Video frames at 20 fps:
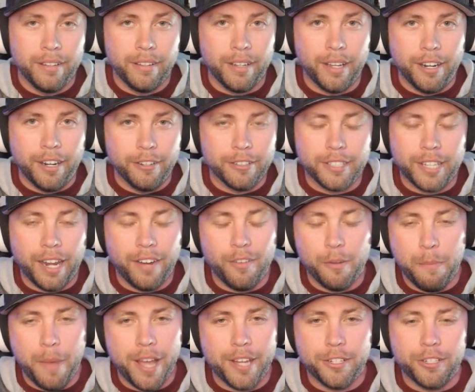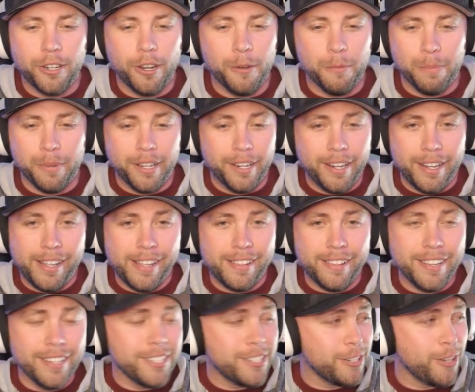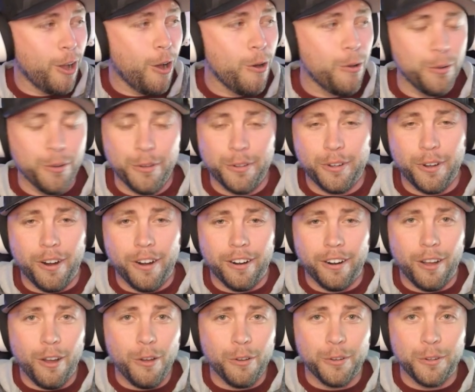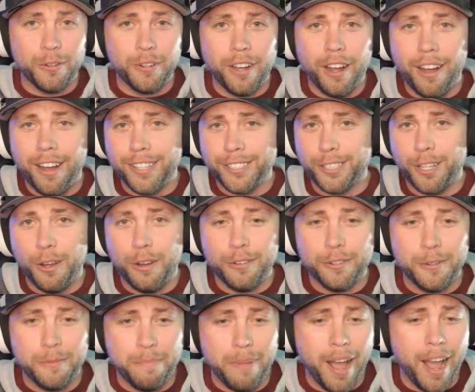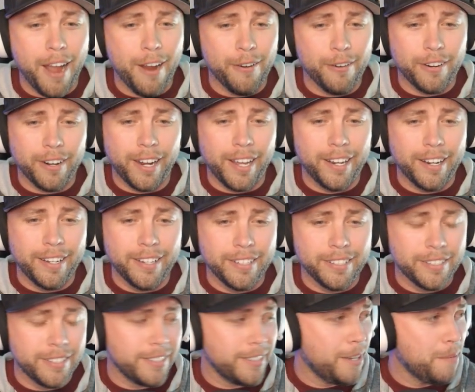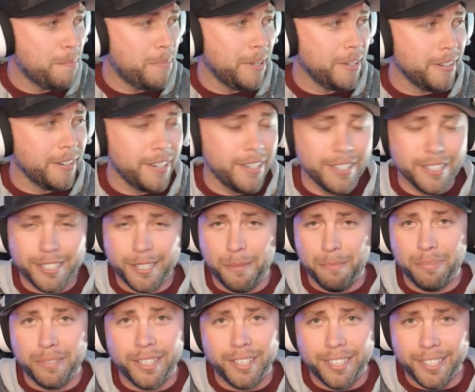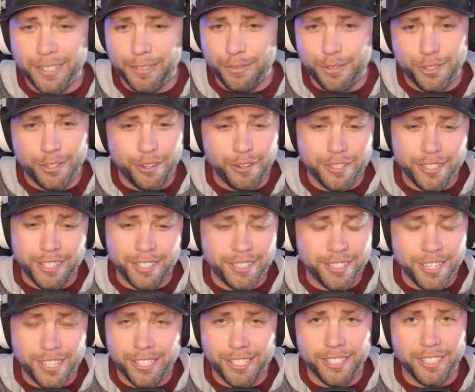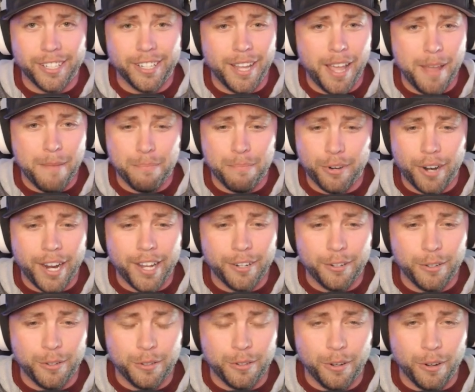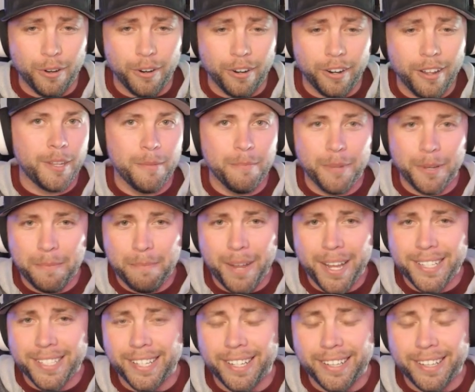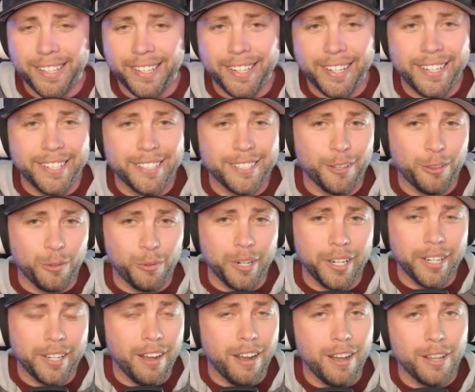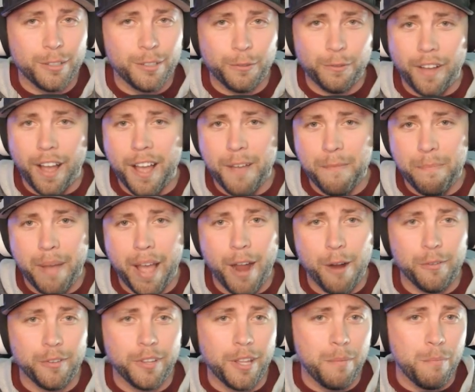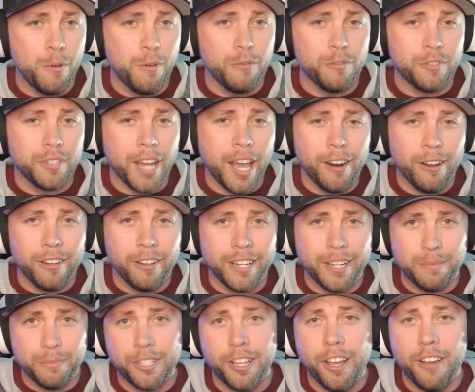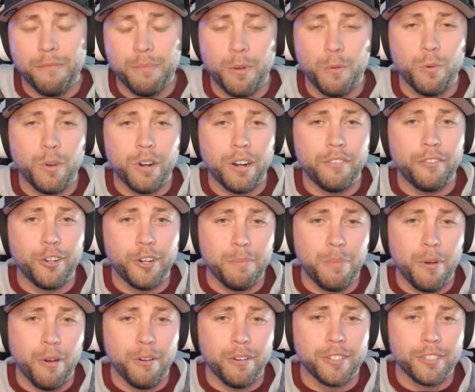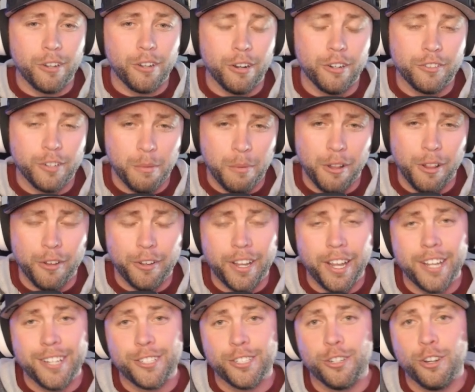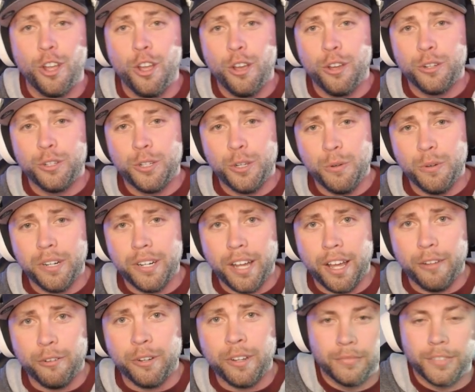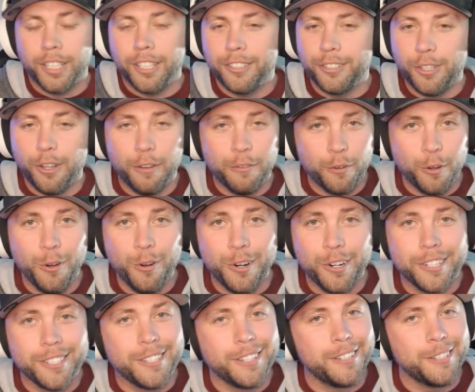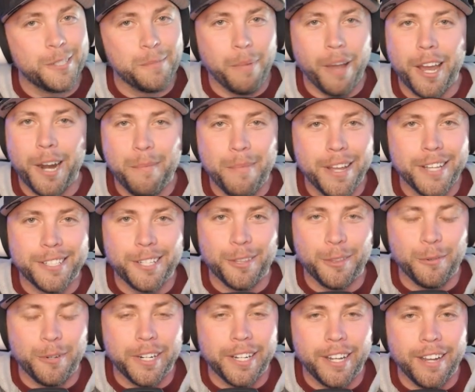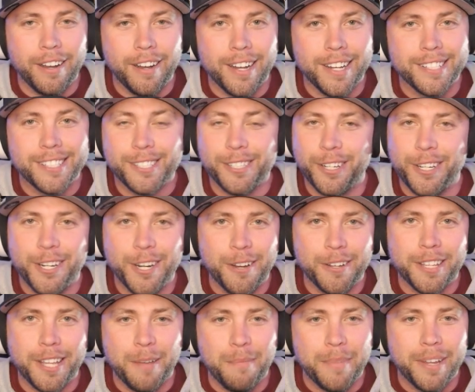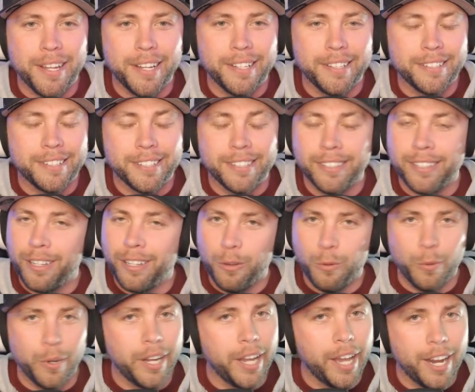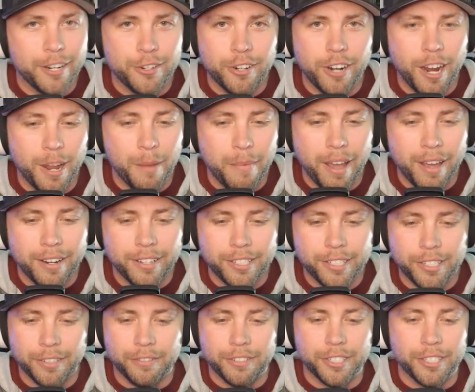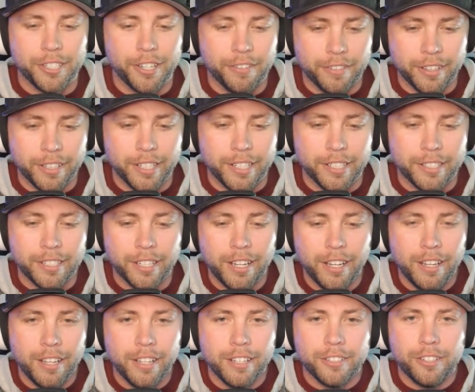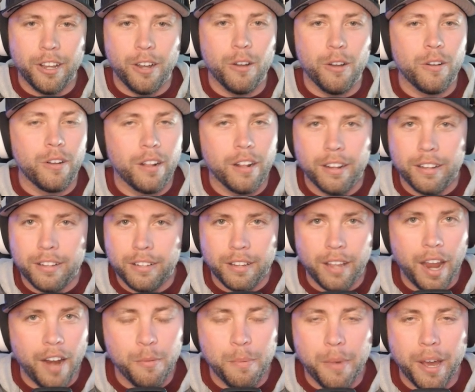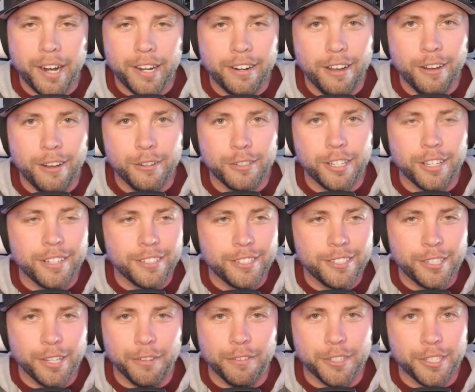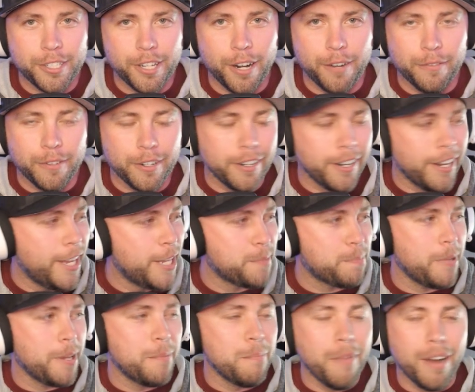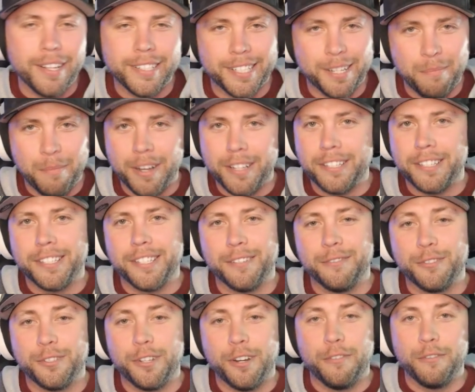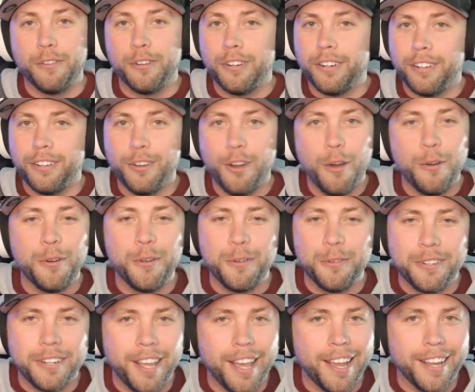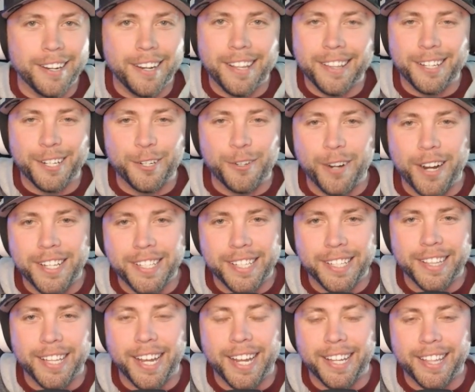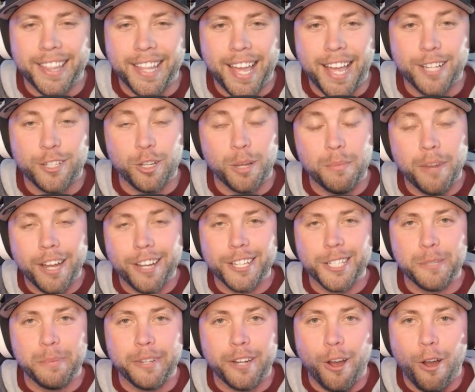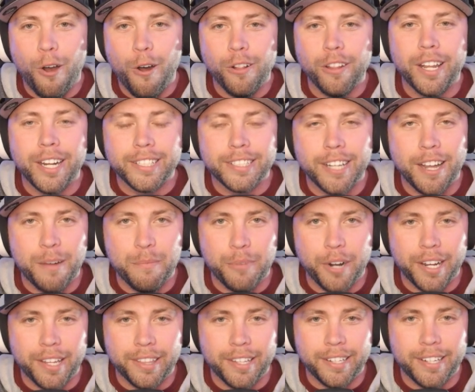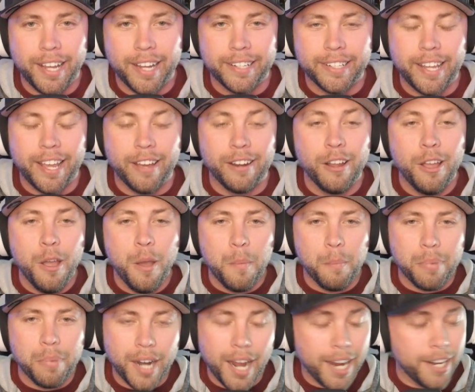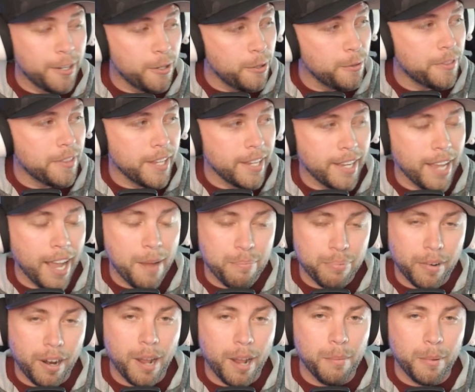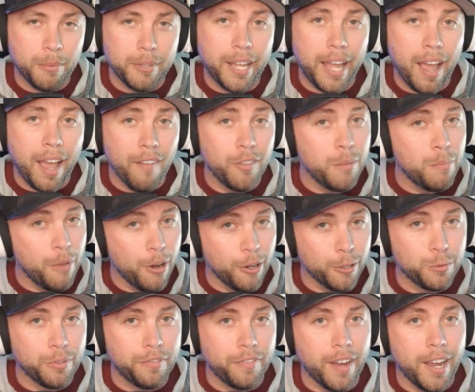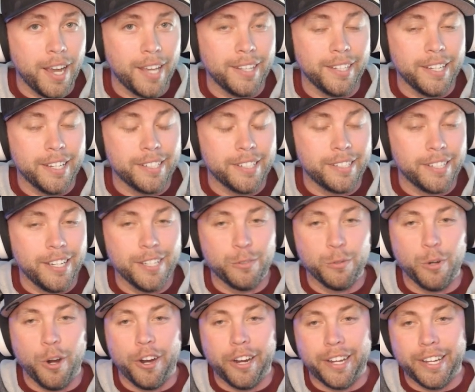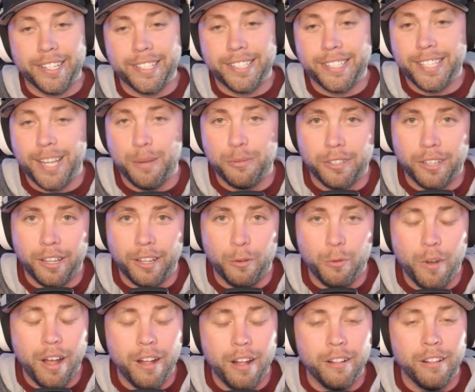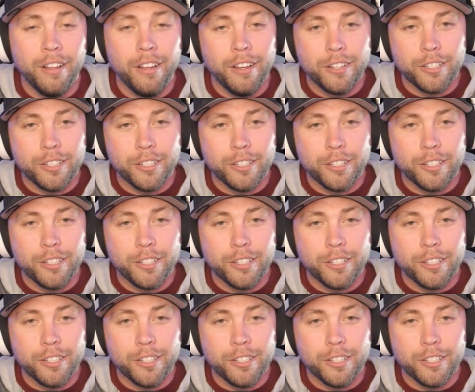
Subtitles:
I know it's kind of a bad joke, but this is a whole new card, a whole new cost, a whole new power, and his ability is completely different. So it's essentially a brand new card. But basically, he's a 3 cost, 5 power that moves not only himself, but one of your opponent's cards from a location to another one. So of course, Spider-Man's a 3 cost, so you know what that means. We got to try him out in a Silver Surfer list. So everybody knows Silver Surfer. It's been months and months of Silver Surfer. No new tech, nothing crazy like that. So I'm not going to spend a whole lot of time breaking the deck down, but I do think I probably have the most refined list. It's working exceptionally well.